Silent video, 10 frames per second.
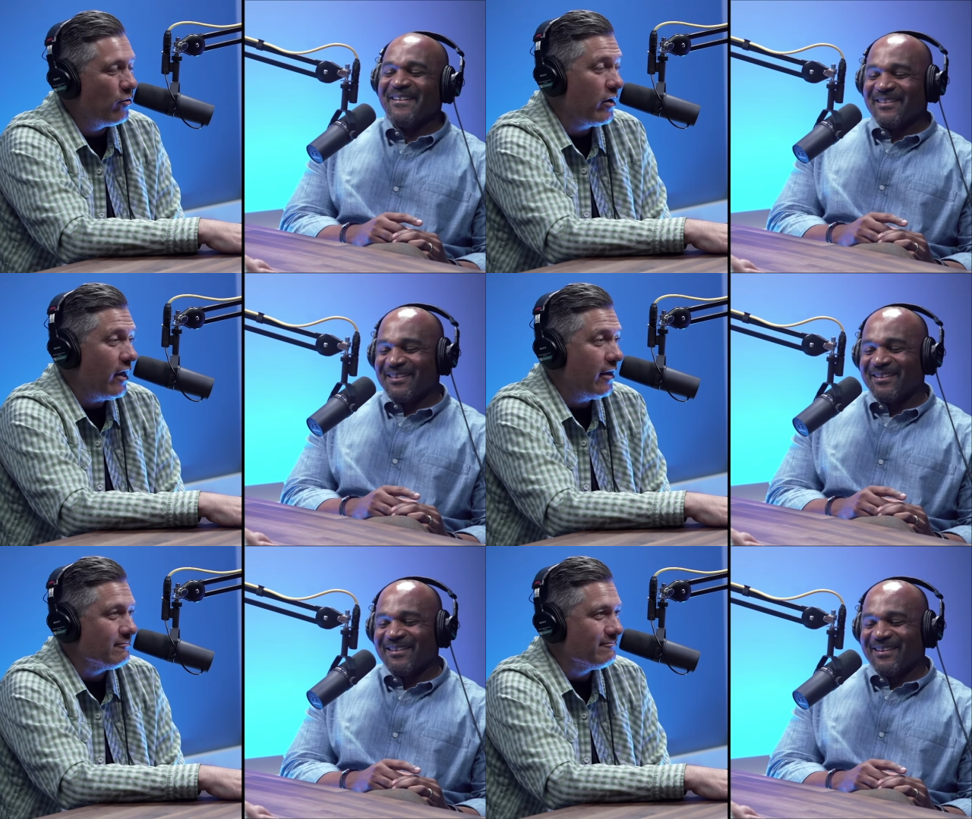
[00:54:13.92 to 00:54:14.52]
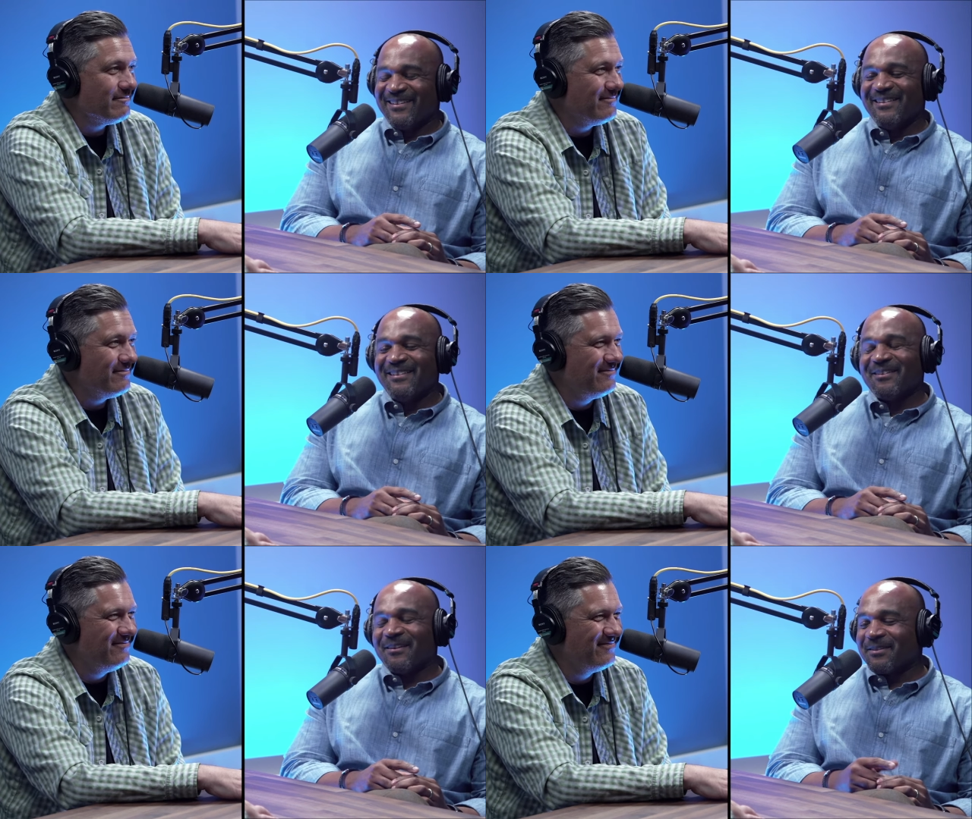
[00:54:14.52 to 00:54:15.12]
Speaker 1: or not.
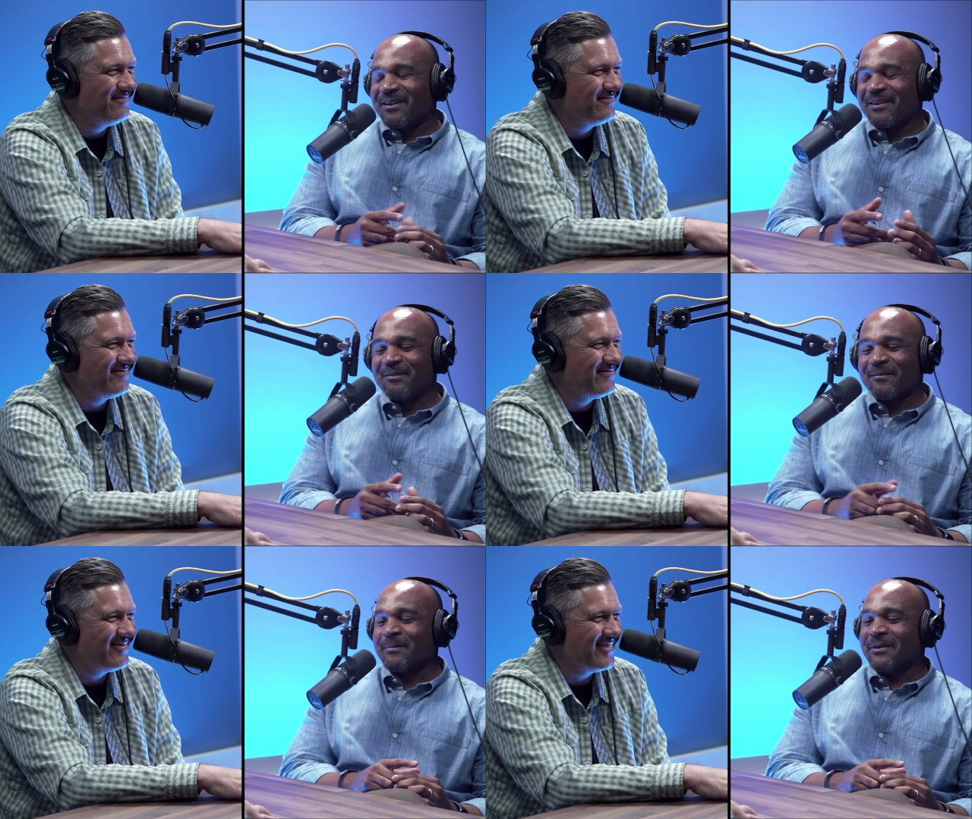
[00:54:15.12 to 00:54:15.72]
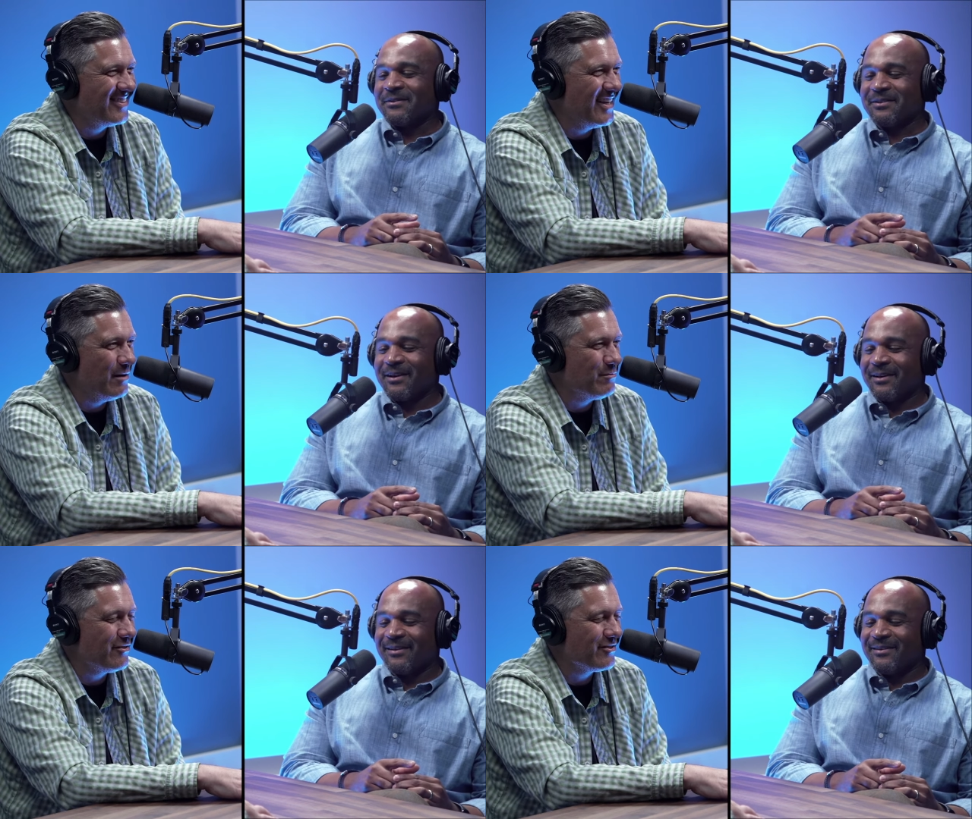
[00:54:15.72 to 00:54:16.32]
Speaker 2: No, thank you very much. Yeah, I,
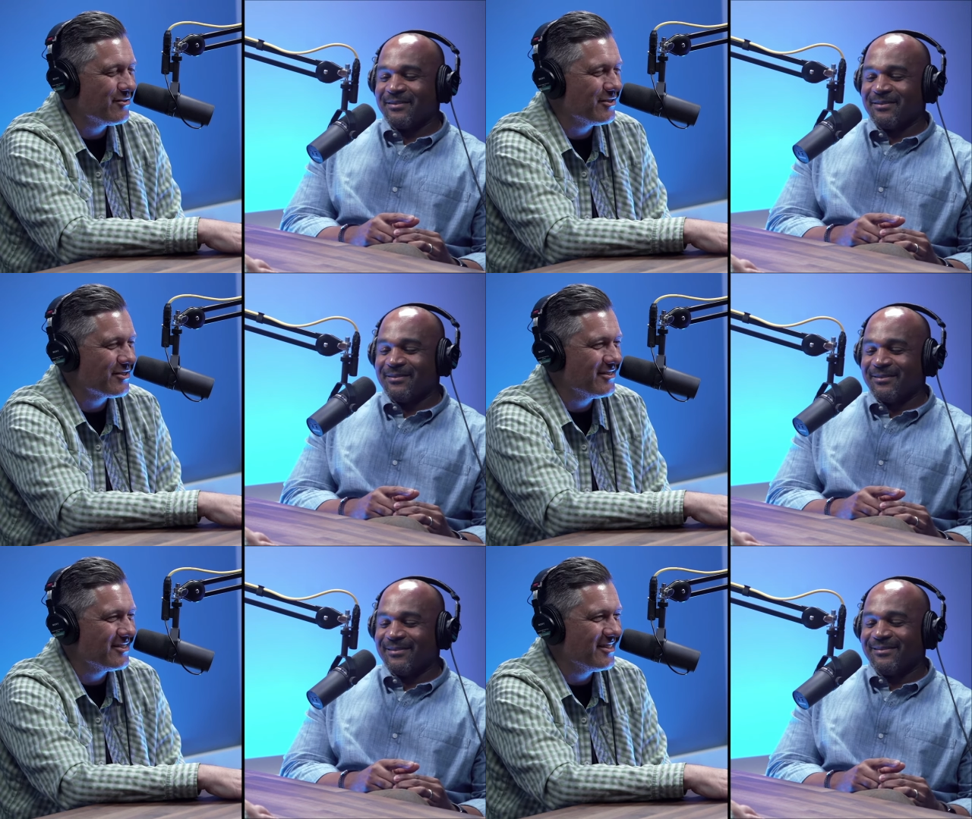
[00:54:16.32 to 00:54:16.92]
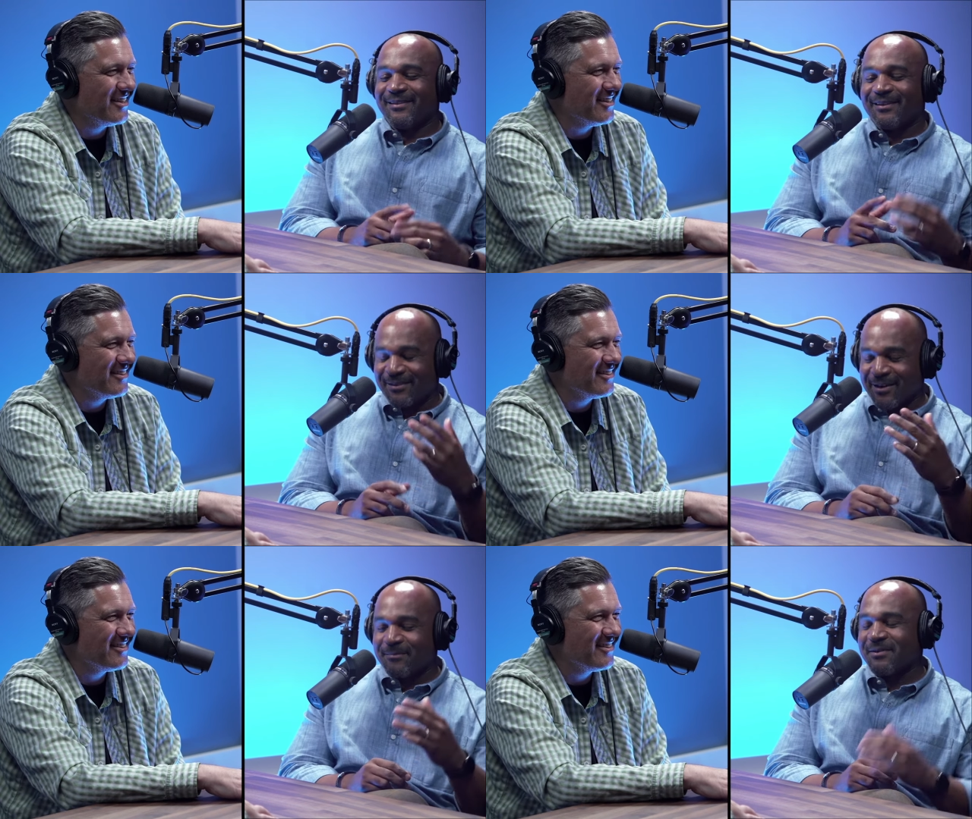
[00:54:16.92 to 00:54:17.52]
brother. I, it's always good to see you.
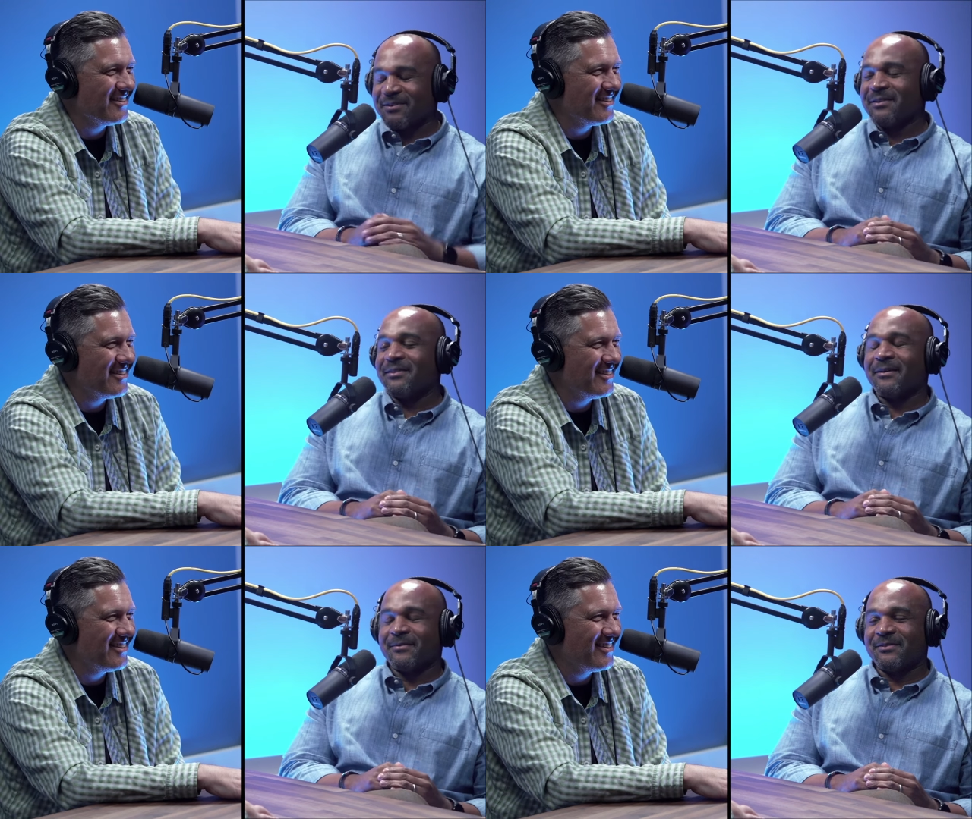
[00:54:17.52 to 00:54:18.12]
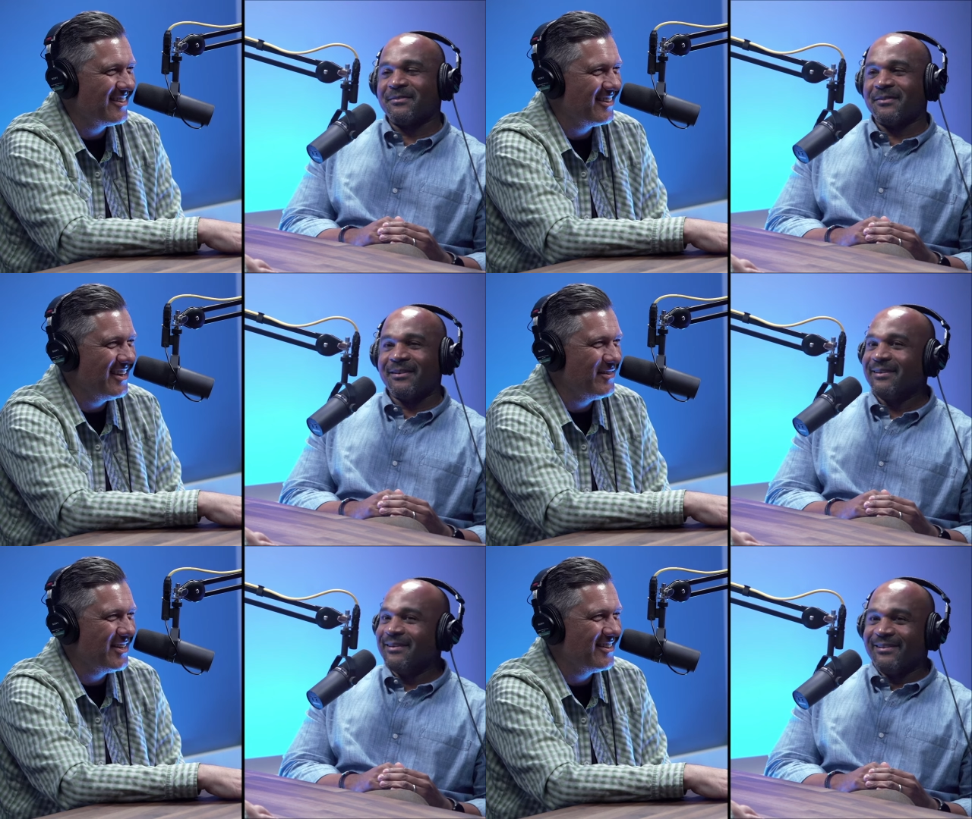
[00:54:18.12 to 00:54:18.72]
I appreciate the opportunity.
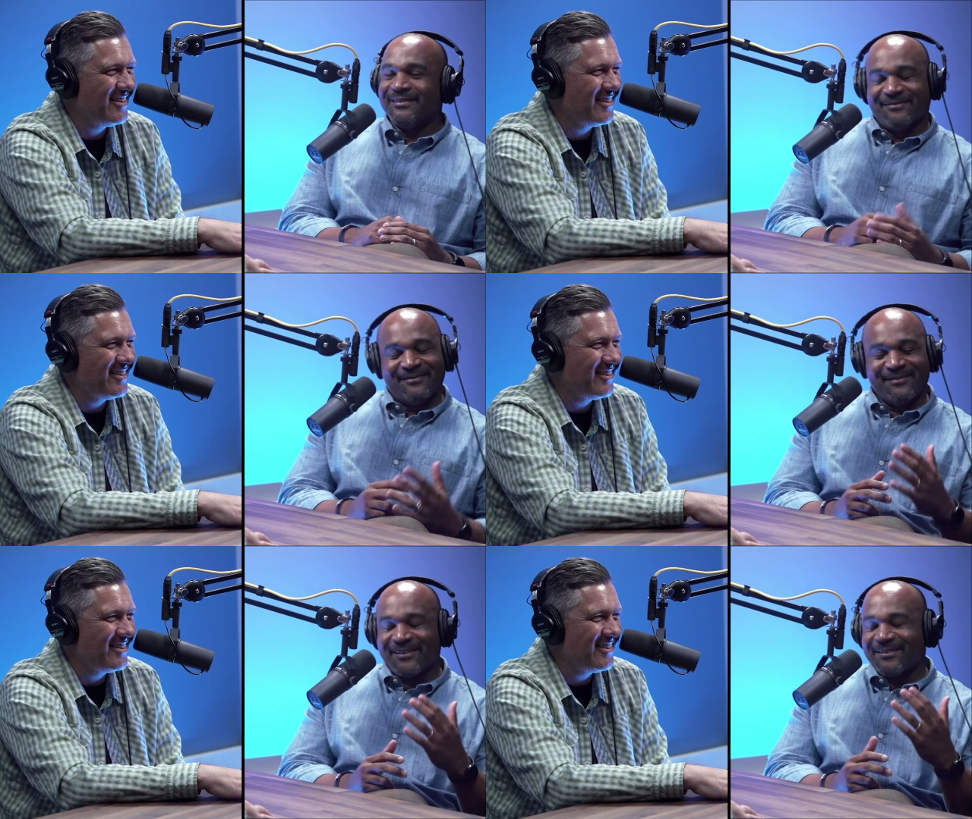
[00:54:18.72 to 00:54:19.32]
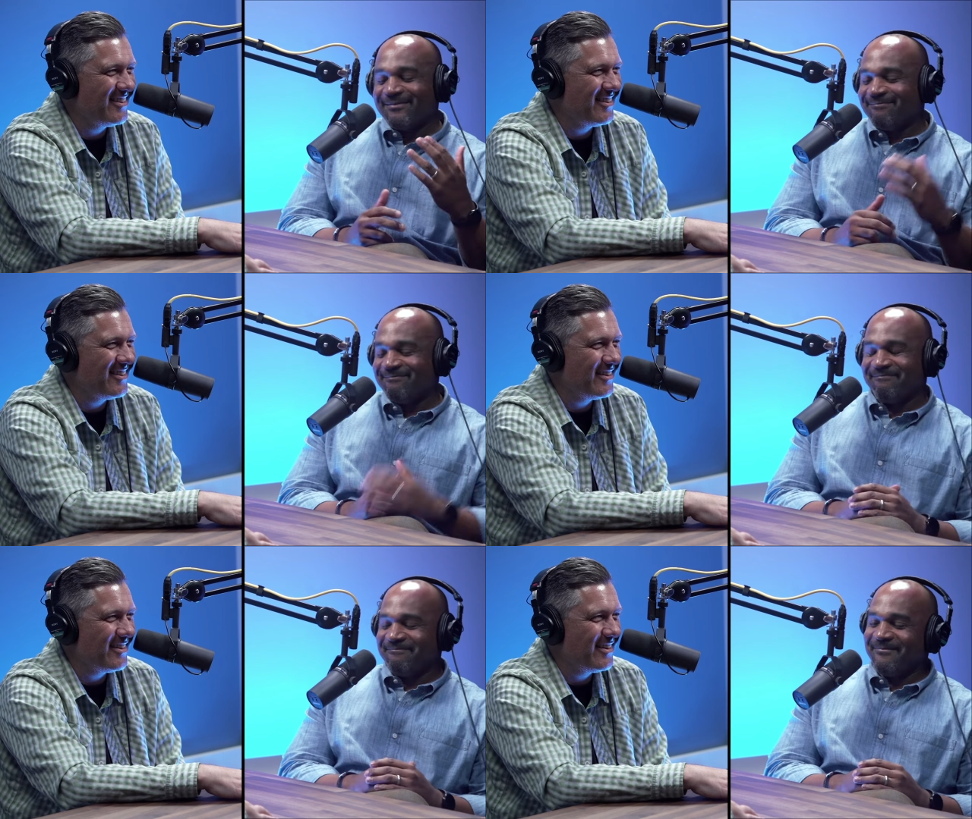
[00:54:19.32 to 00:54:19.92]
Yeah, man. And
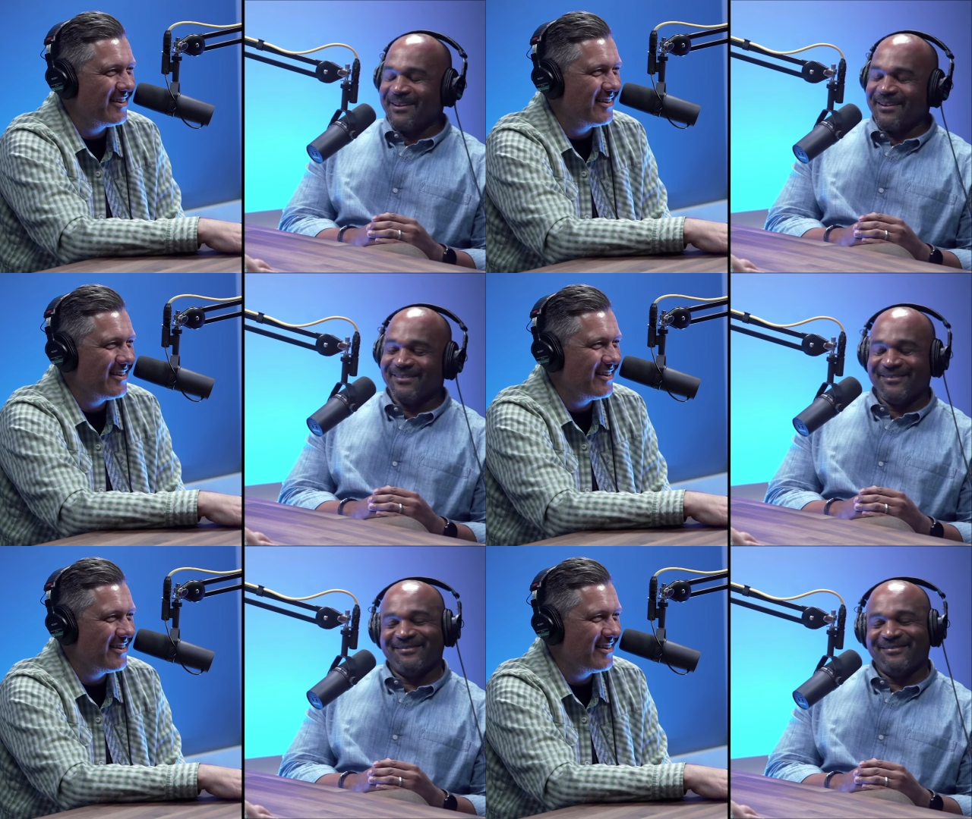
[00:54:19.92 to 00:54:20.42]
hey,